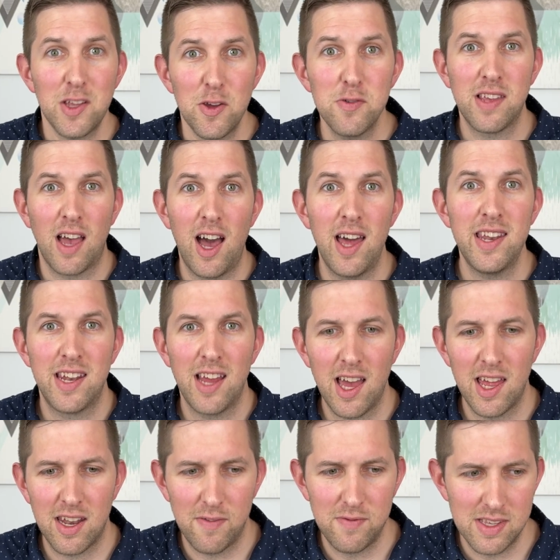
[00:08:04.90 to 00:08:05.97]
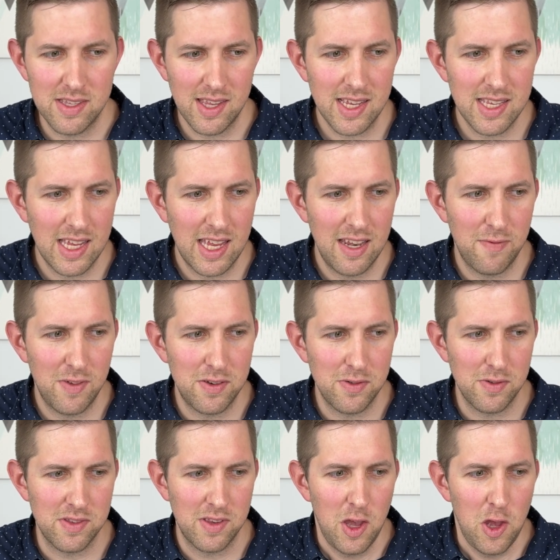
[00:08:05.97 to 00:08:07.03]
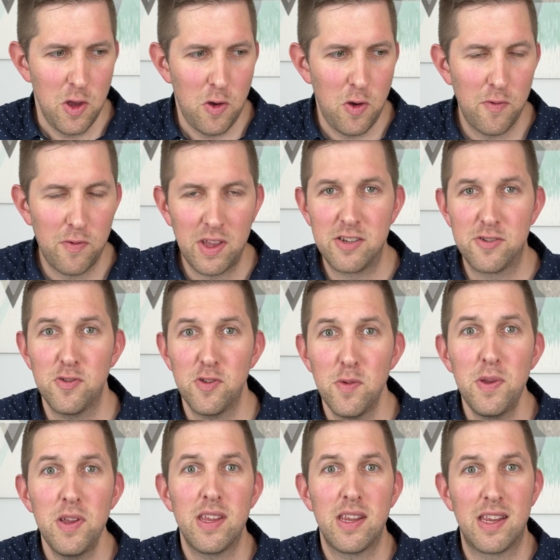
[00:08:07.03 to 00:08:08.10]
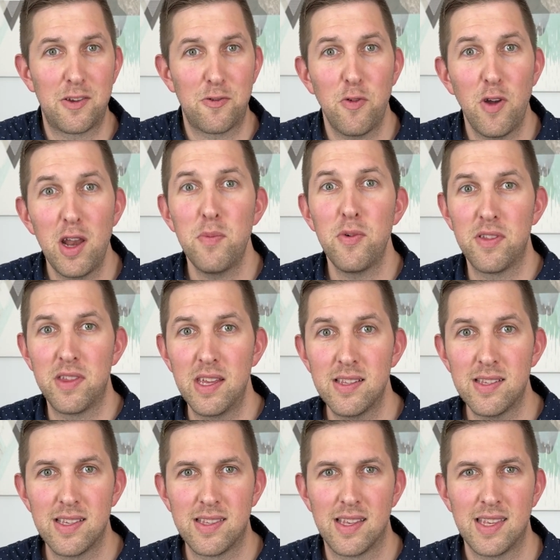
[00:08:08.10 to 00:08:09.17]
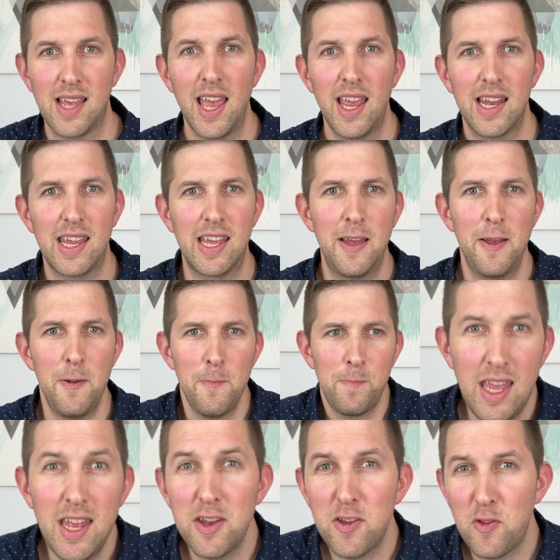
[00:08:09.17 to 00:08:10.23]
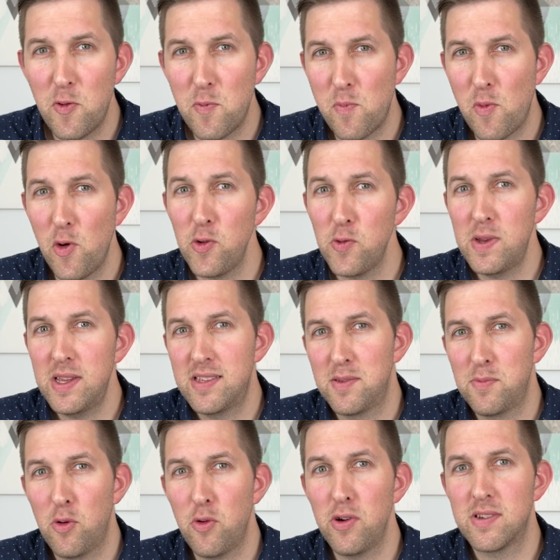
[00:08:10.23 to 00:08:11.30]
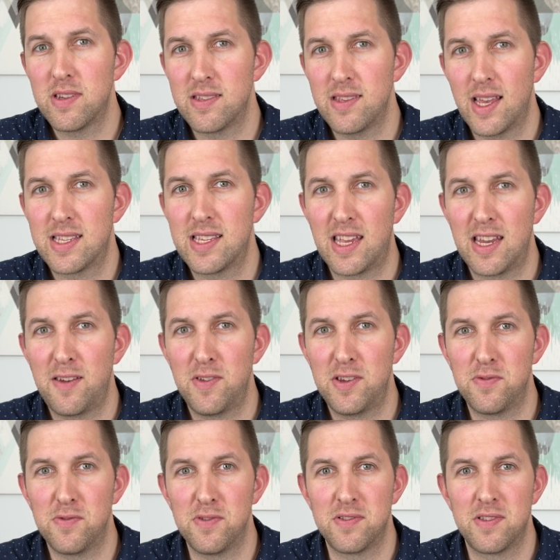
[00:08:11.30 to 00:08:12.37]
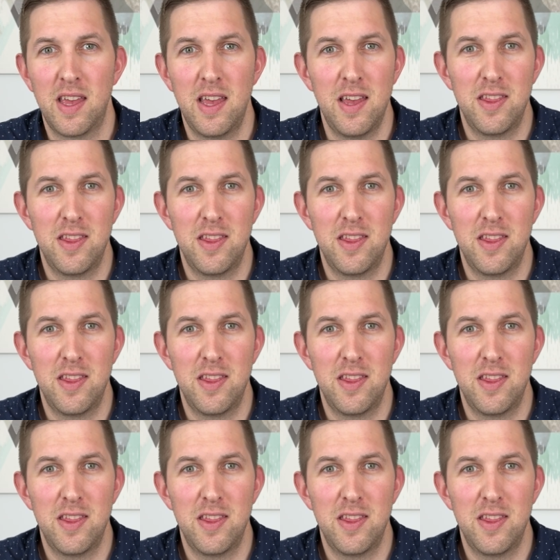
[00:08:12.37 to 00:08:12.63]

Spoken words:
goes on of dyslexic individuals who have contributed incredible things to society, and the more we support dyslexic individuals,